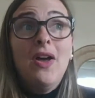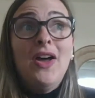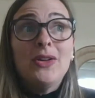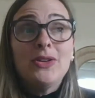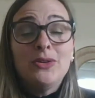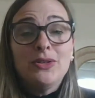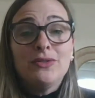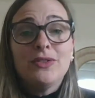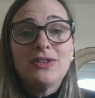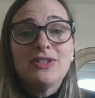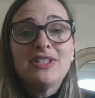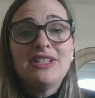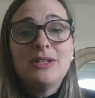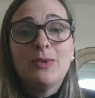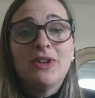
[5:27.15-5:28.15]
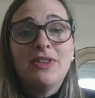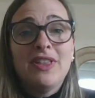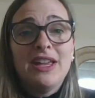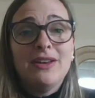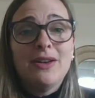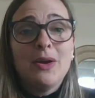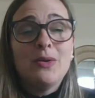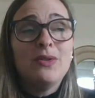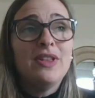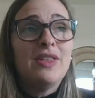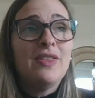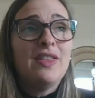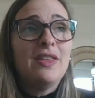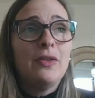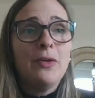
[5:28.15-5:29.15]
a university where they know
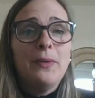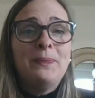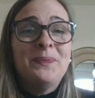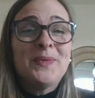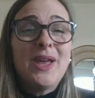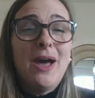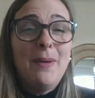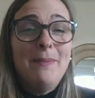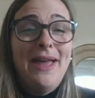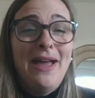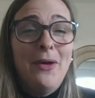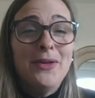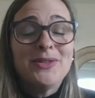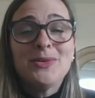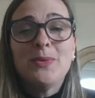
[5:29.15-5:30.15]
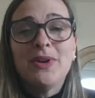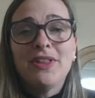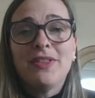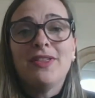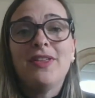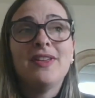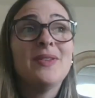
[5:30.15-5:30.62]
that they'll come out with